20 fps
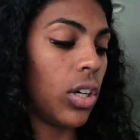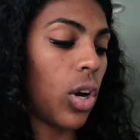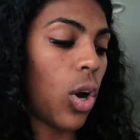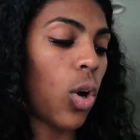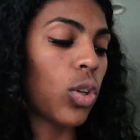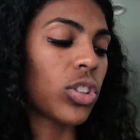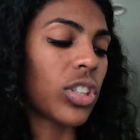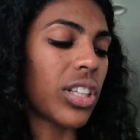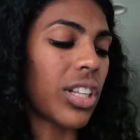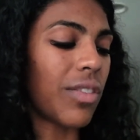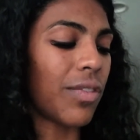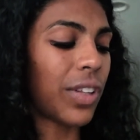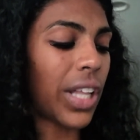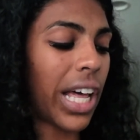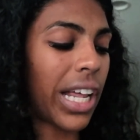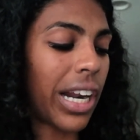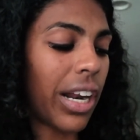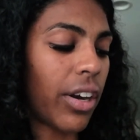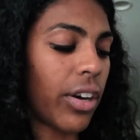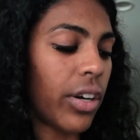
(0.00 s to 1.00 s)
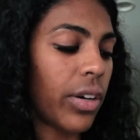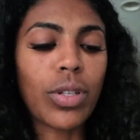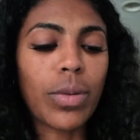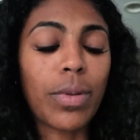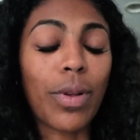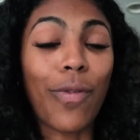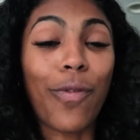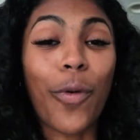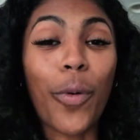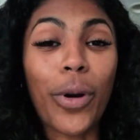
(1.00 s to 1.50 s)
Ultra thin flat iron. It was
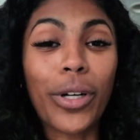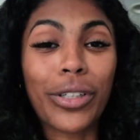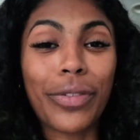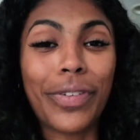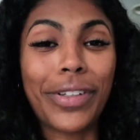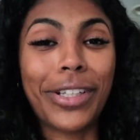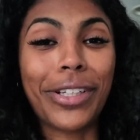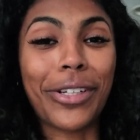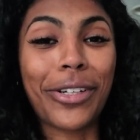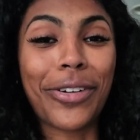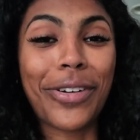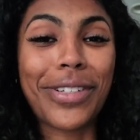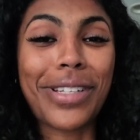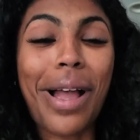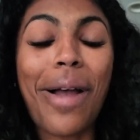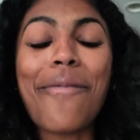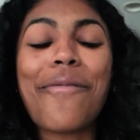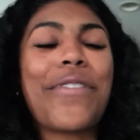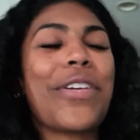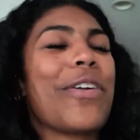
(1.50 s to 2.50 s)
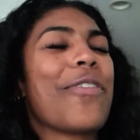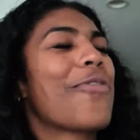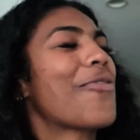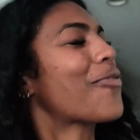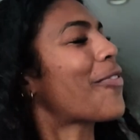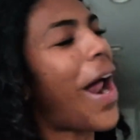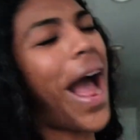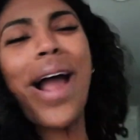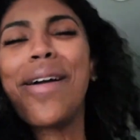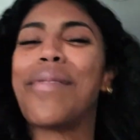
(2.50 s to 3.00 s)
up to 450 degrees. I'm finna
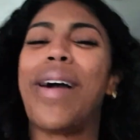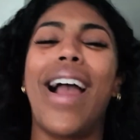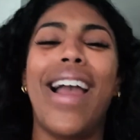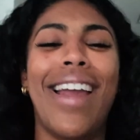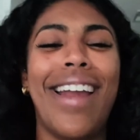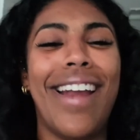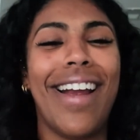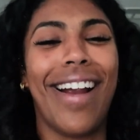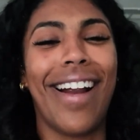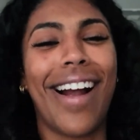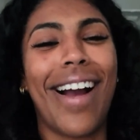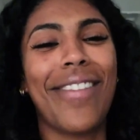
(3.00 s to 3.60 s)
fry my hair.